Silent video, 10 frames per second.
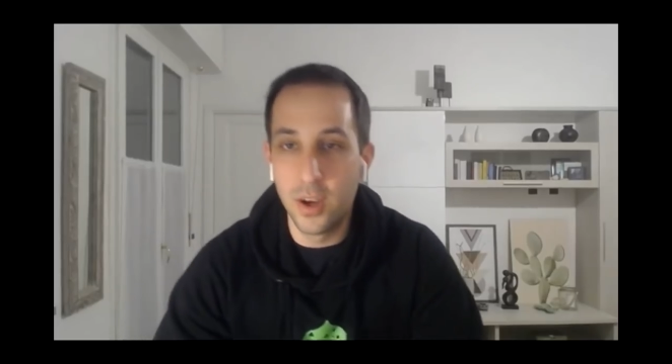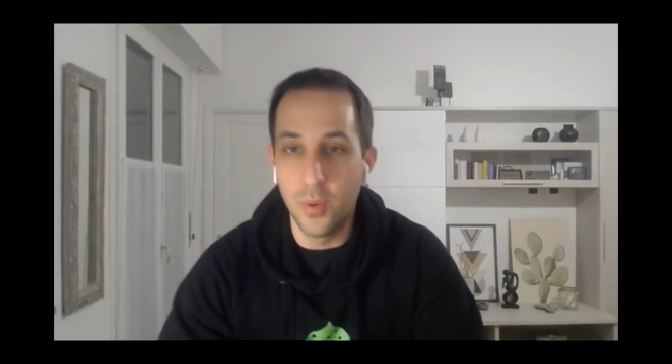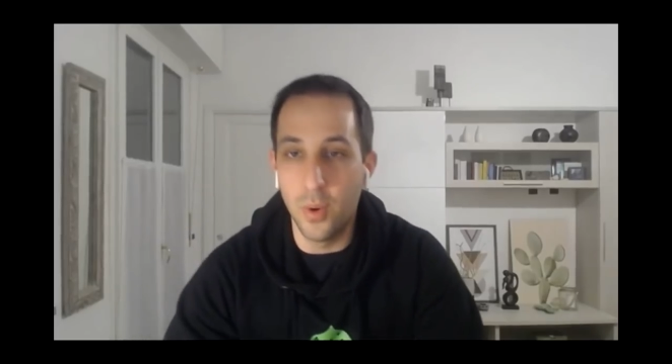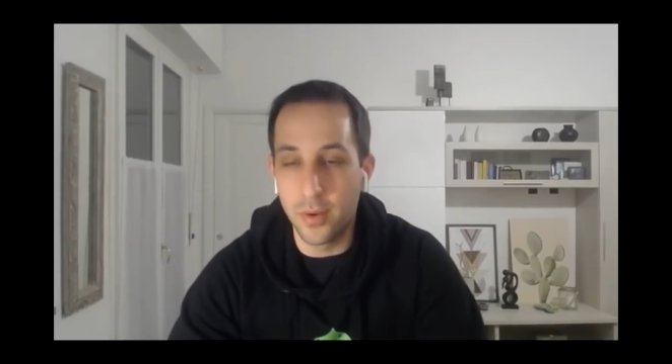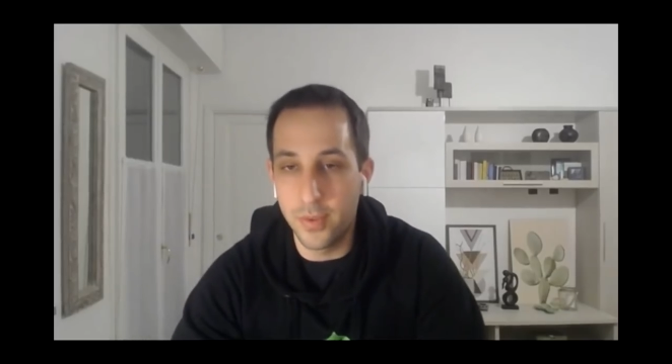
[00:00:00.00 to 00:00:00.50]

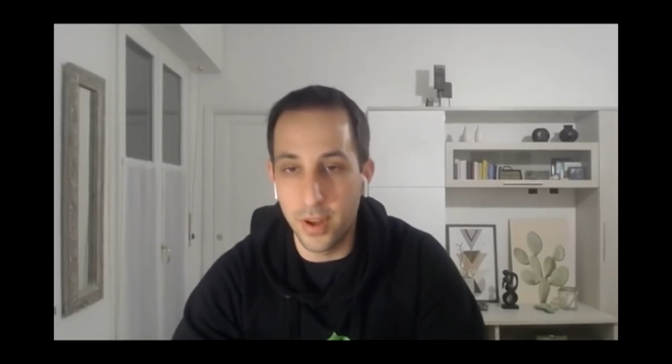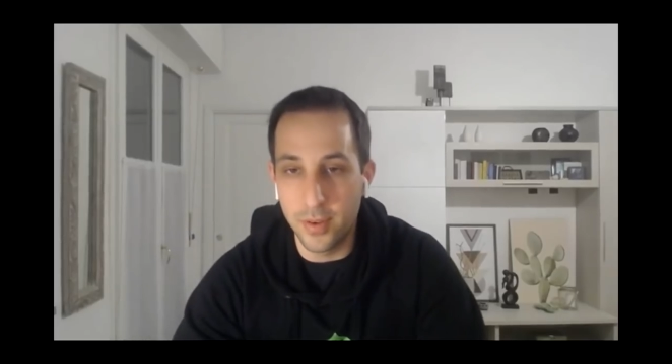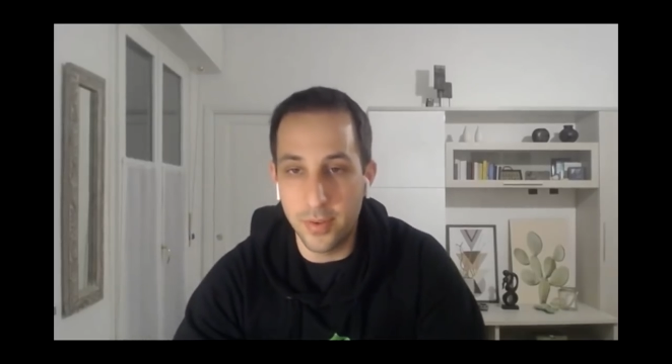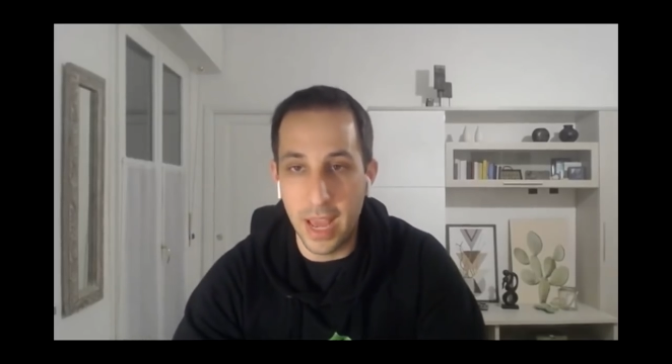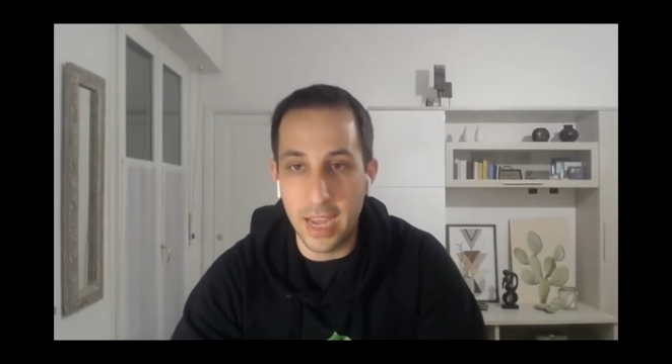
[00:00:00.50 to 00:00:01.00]
one fun
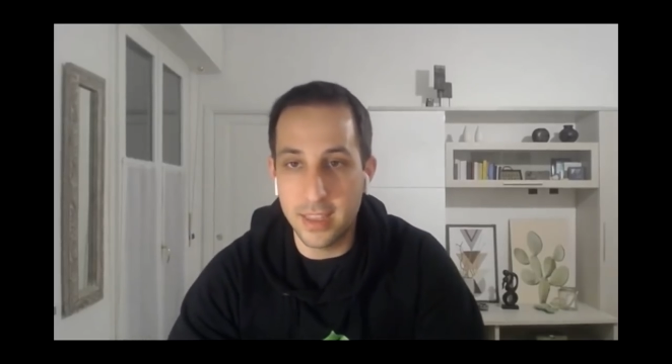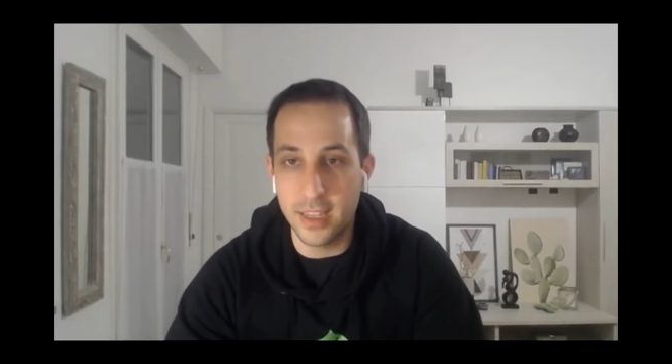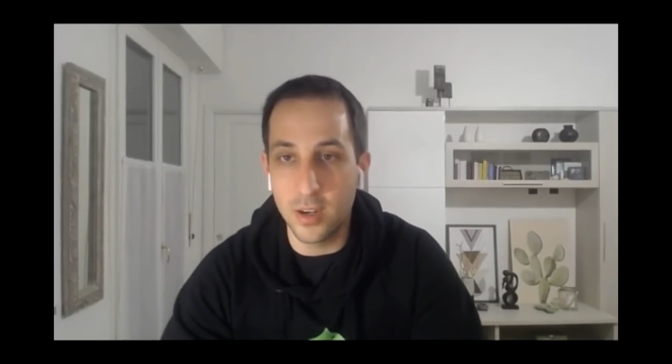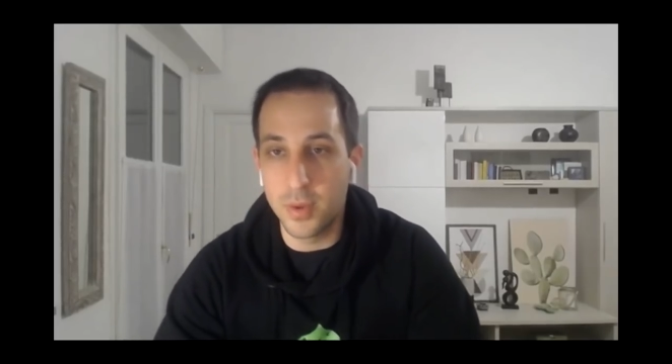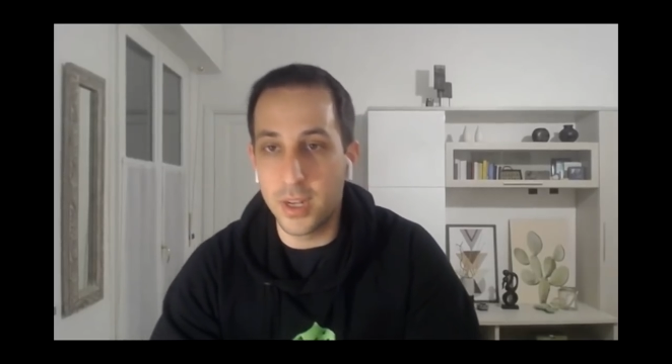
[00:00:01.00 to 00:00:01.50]
fact that
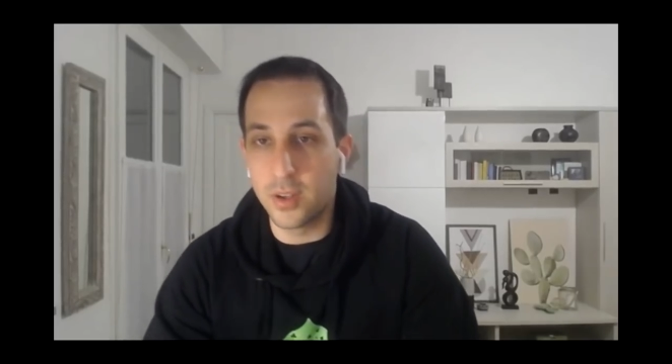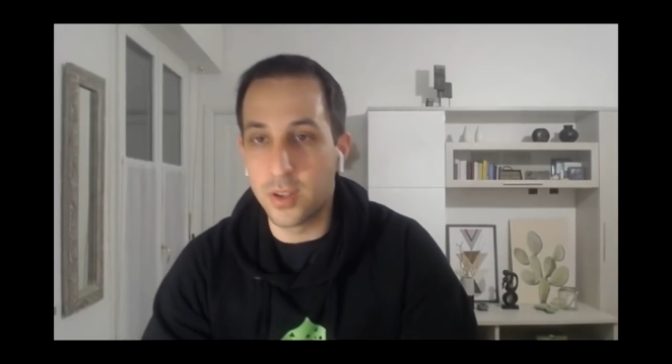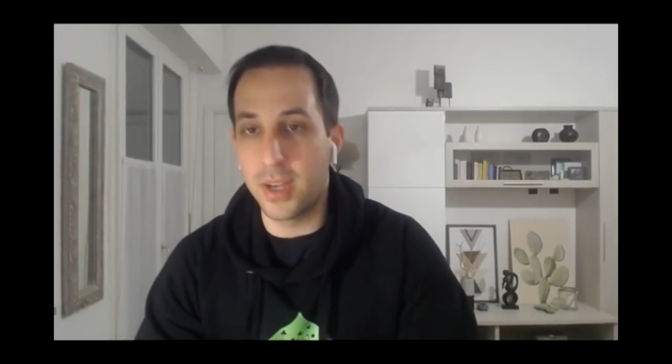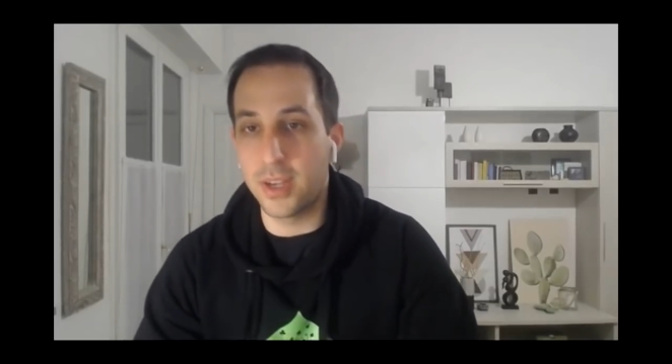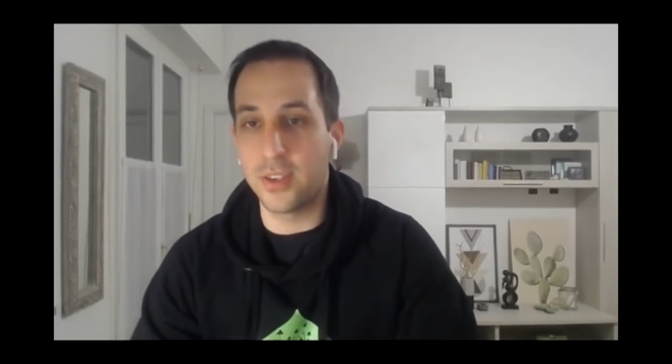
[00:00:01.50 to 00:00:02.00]
nobody knows about